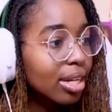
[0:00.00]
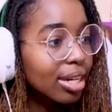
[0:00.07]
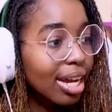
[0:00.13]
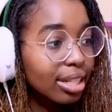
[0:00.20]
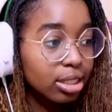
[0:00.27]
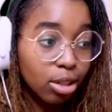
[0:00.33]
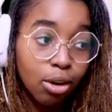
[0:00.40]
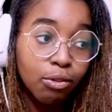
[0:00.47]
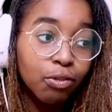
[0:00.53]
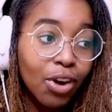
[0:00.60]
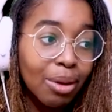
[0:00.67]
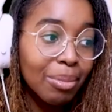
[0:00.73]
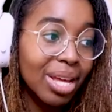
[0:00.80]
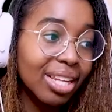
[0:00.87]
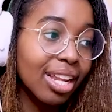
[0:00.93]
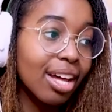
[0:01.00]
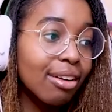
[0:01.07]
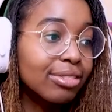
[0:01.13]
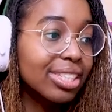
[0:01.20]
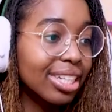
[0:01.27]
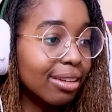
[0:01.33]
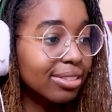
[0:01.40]
Now don't fret, my
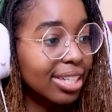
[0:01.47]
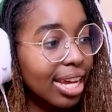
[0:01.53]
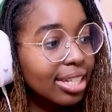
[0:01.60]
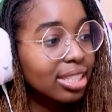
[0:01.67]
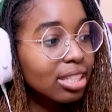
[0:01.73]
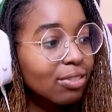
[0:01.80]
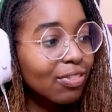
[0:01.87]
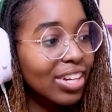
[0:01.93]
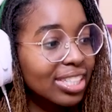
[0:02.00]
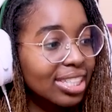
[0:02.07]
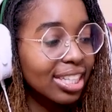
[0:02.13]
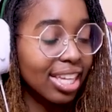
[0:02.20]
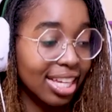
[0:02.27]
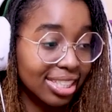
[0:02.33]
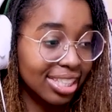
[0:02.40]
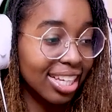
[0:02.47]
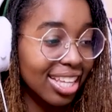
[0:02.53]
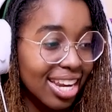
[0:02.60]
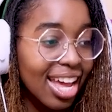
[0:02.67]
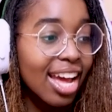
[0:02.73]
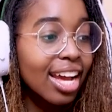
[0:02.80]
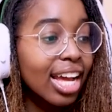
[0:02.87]
love, Jeff takes his face to kiss
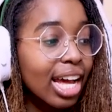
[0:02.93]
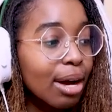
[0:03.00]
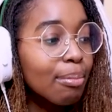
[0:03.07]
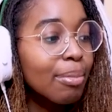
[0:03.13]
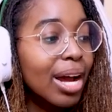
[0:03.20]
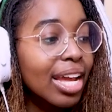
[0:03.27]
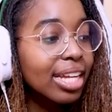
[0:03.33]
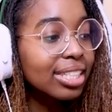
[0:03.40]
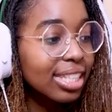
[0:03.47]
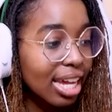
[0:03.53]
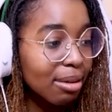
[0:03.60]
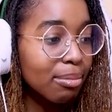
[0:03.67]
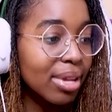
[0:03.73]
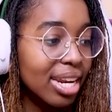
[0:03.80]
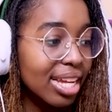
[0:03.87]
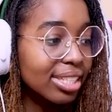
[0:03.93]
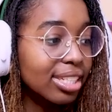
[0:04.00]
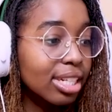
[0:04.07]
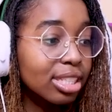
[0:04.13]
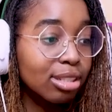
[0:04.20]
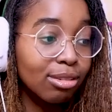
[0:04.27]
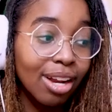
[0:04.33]
it. Come by in 10 minutes,
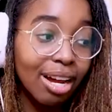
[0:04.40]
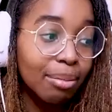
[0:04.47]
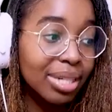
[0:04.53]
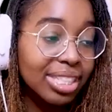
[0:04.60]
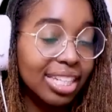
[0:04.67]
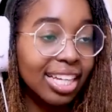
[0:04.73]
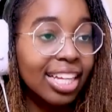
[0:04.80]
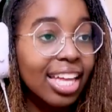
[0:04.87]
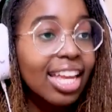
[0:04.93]
do not miss it.